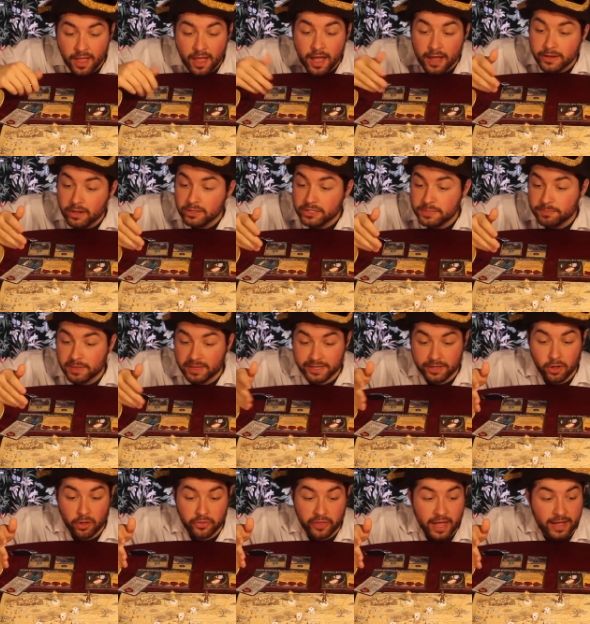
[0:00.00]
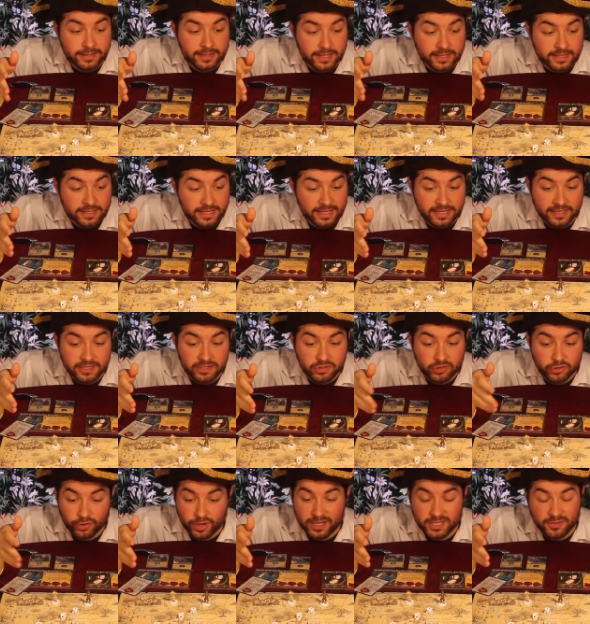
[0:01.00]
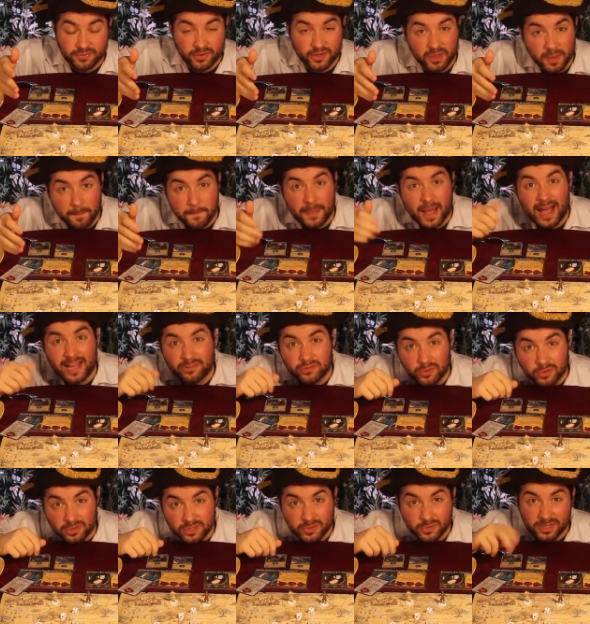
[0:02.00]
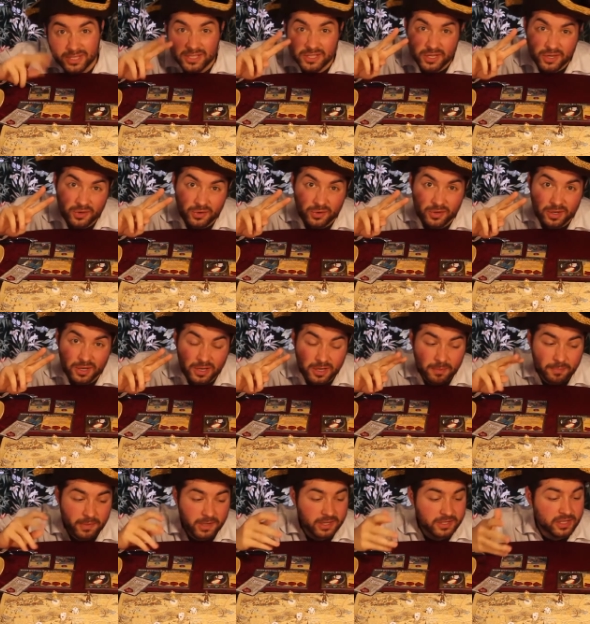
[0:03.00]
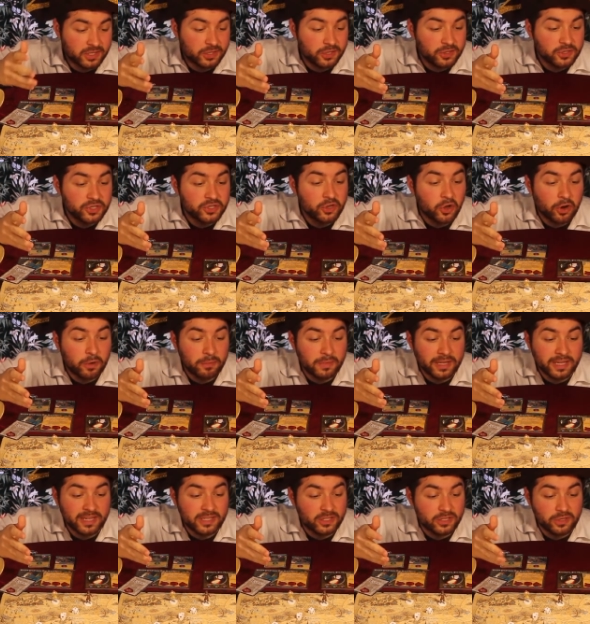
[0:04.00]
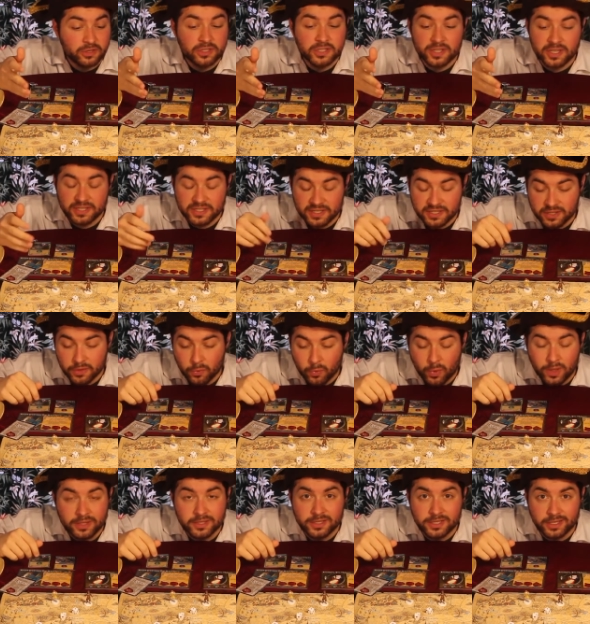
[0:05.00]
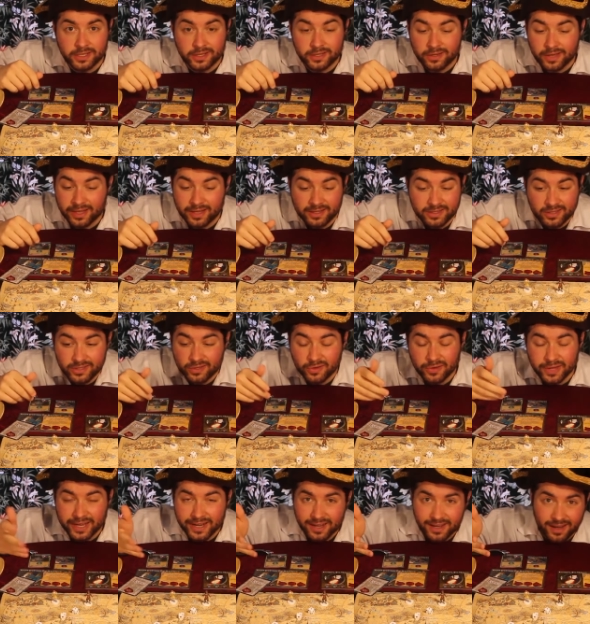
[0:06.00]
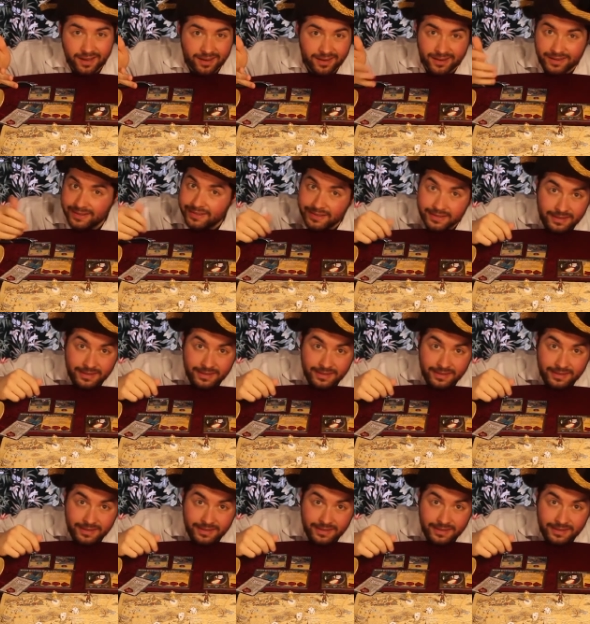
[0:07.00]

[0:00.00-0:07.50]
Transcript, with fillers: And ultimately all that does is transfer the bad roll to a two, because a two is normally as useless as a one to you, and you don't get a card.